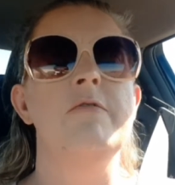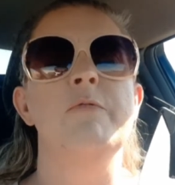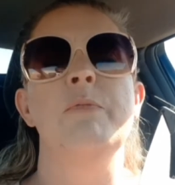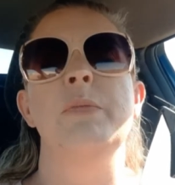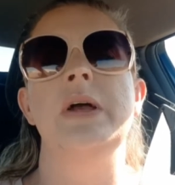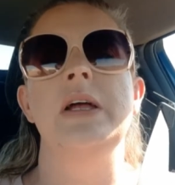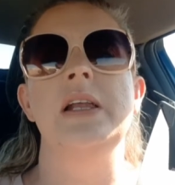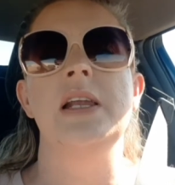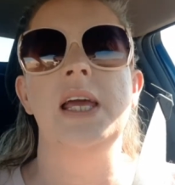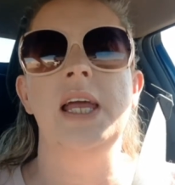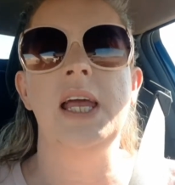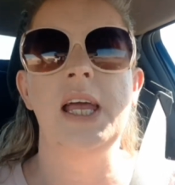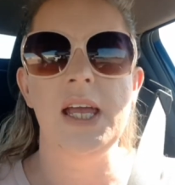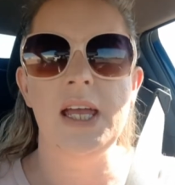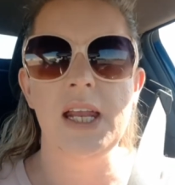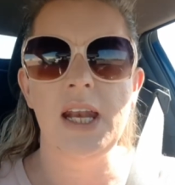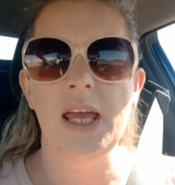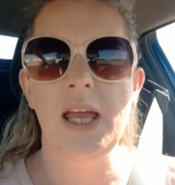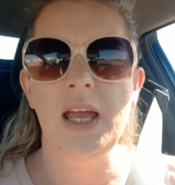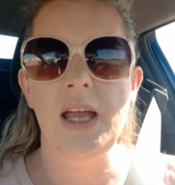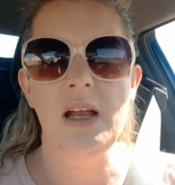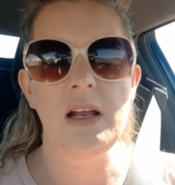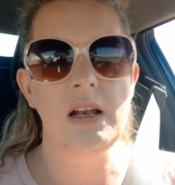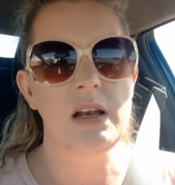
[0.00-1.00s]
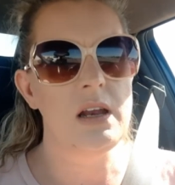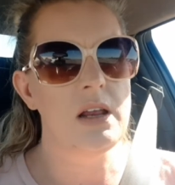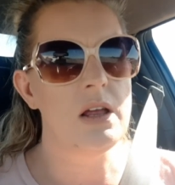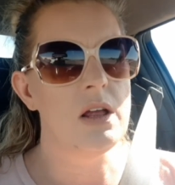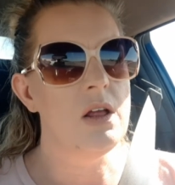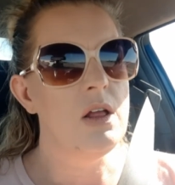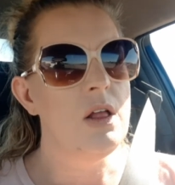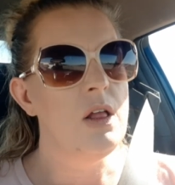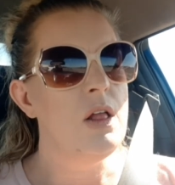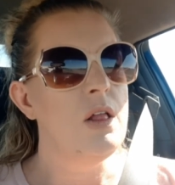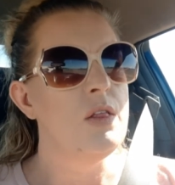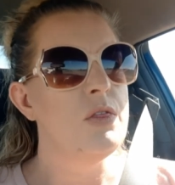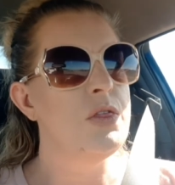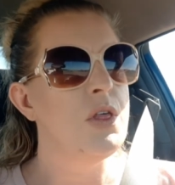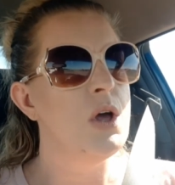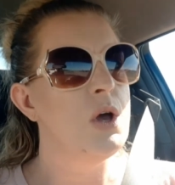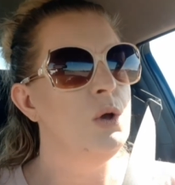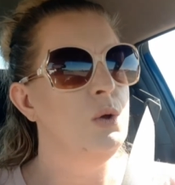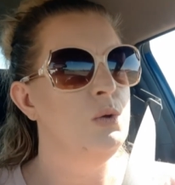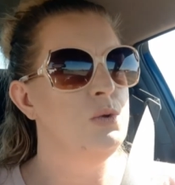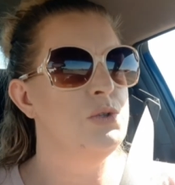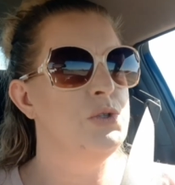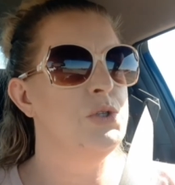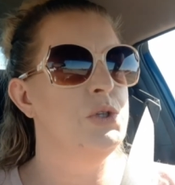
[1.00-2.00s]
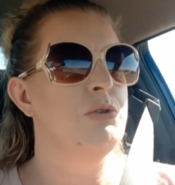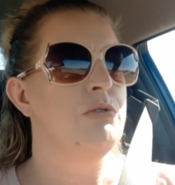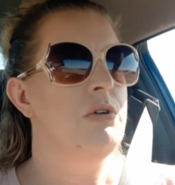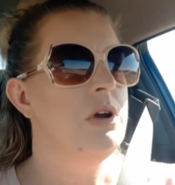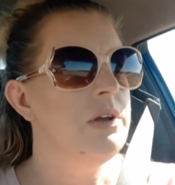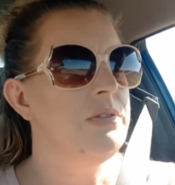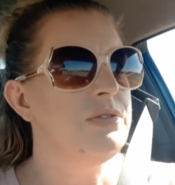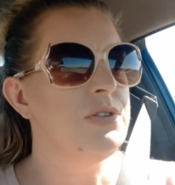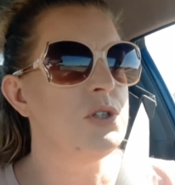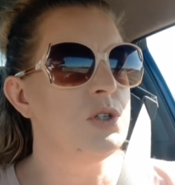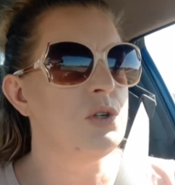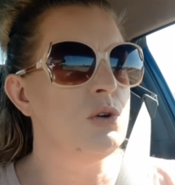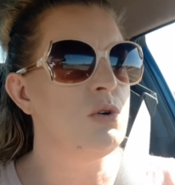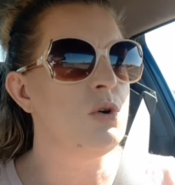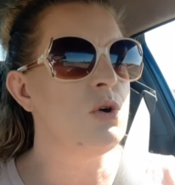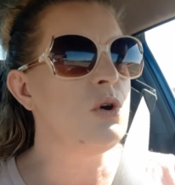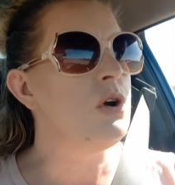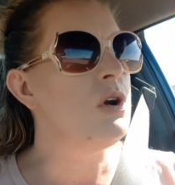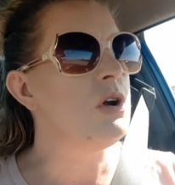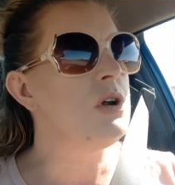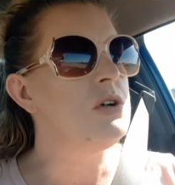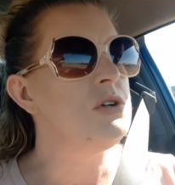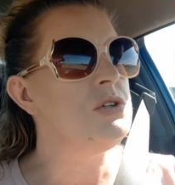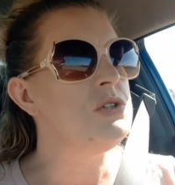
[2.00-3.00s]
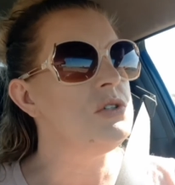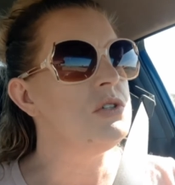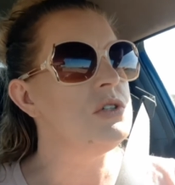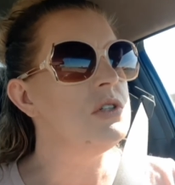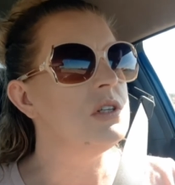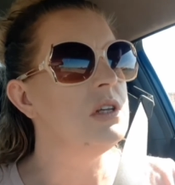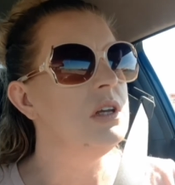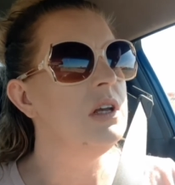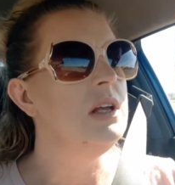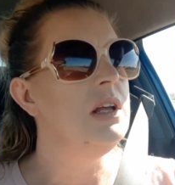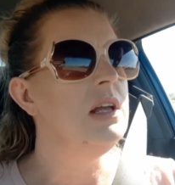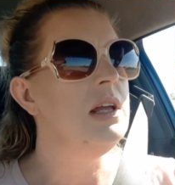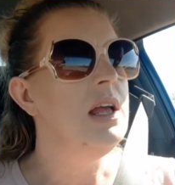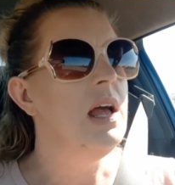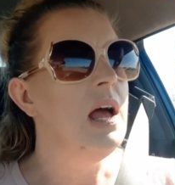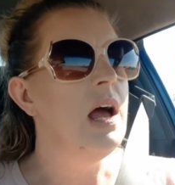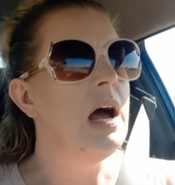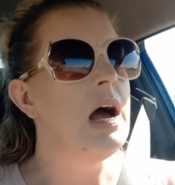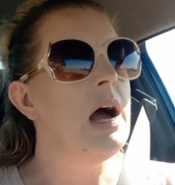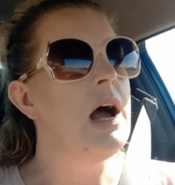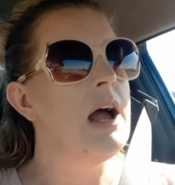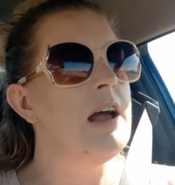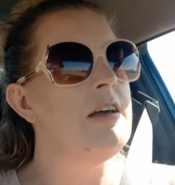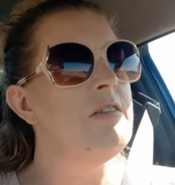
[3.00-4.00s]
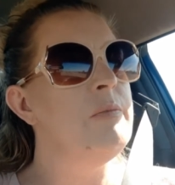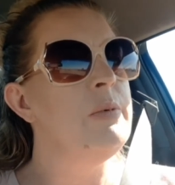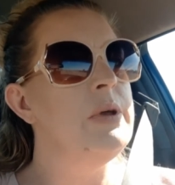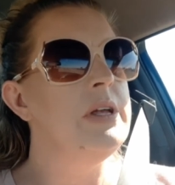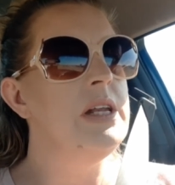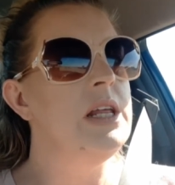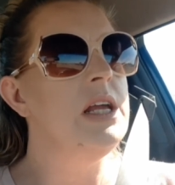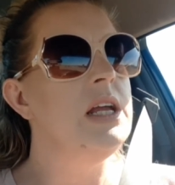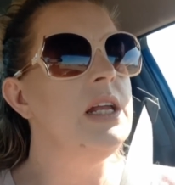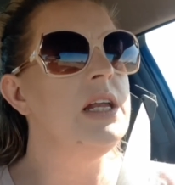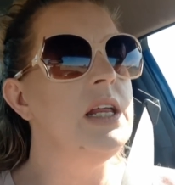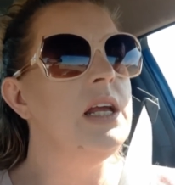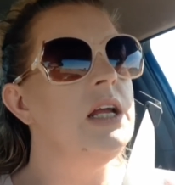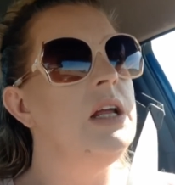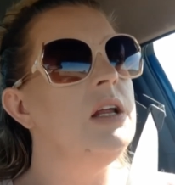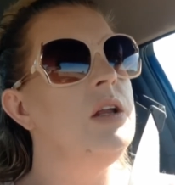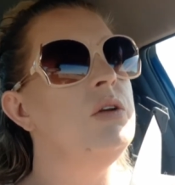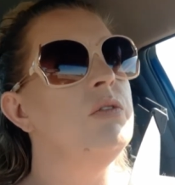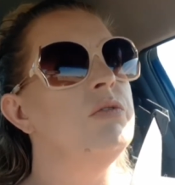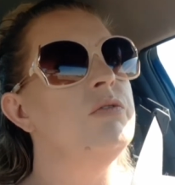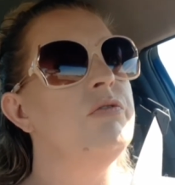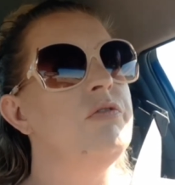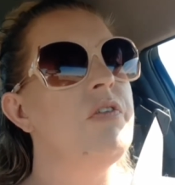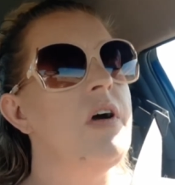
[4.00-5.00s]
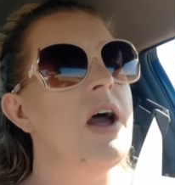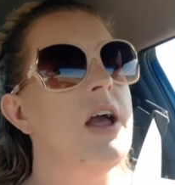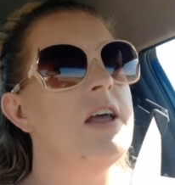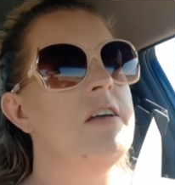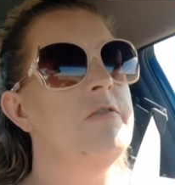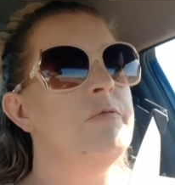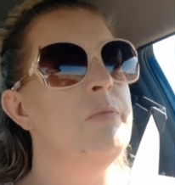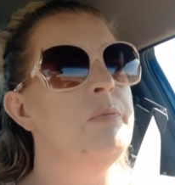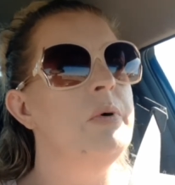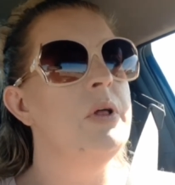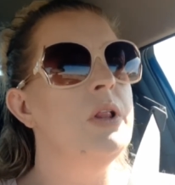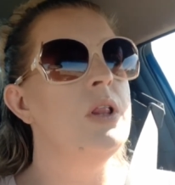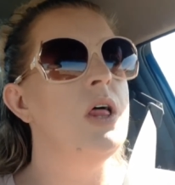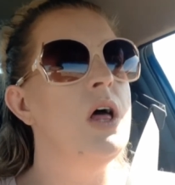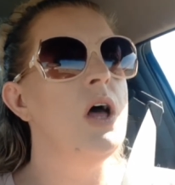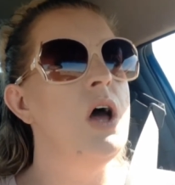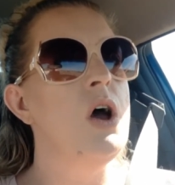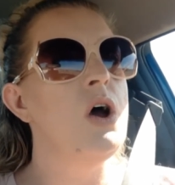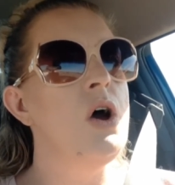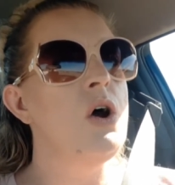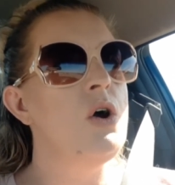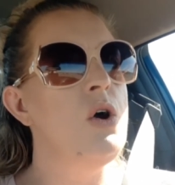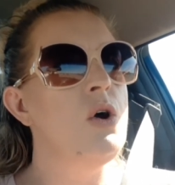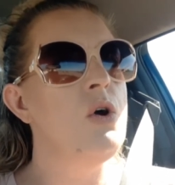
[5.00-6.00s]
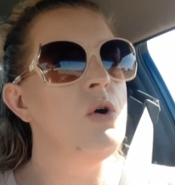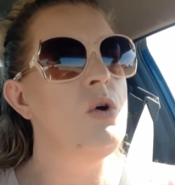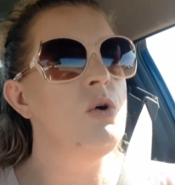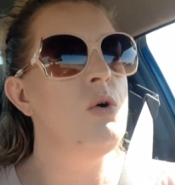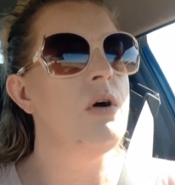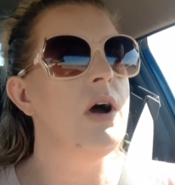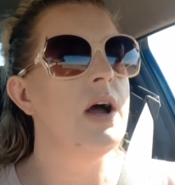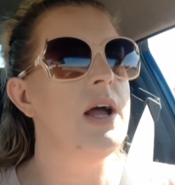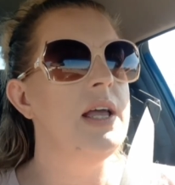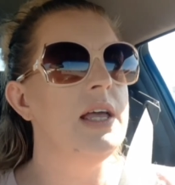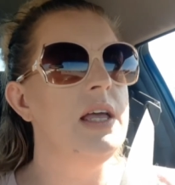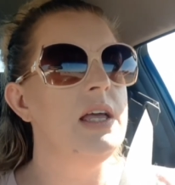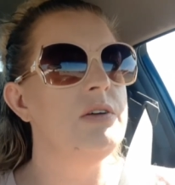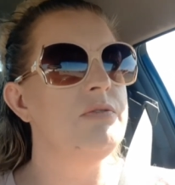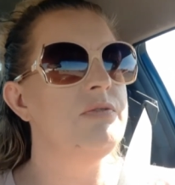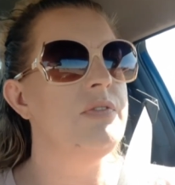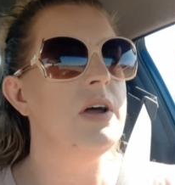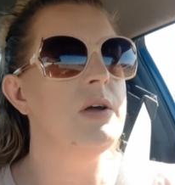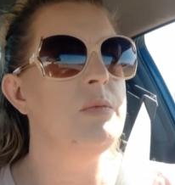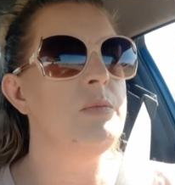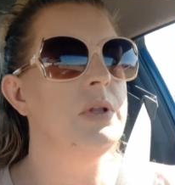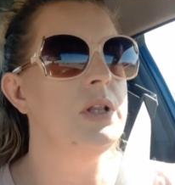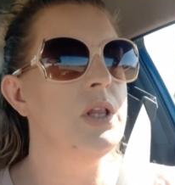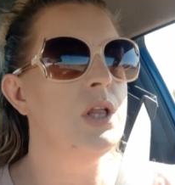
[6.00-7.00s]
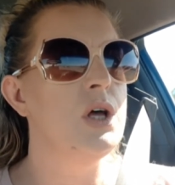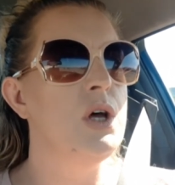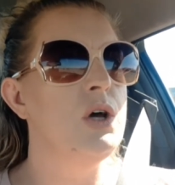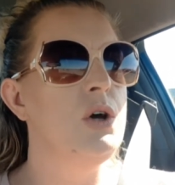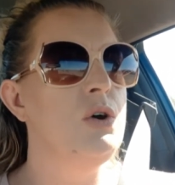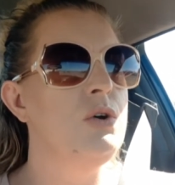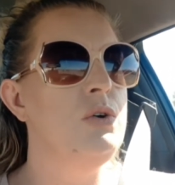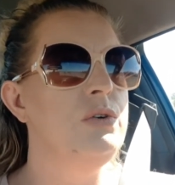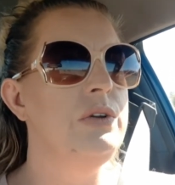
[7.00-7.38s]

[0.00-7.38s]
been hitting those thrift stores. I've been hitting Five Below. I hit Five Below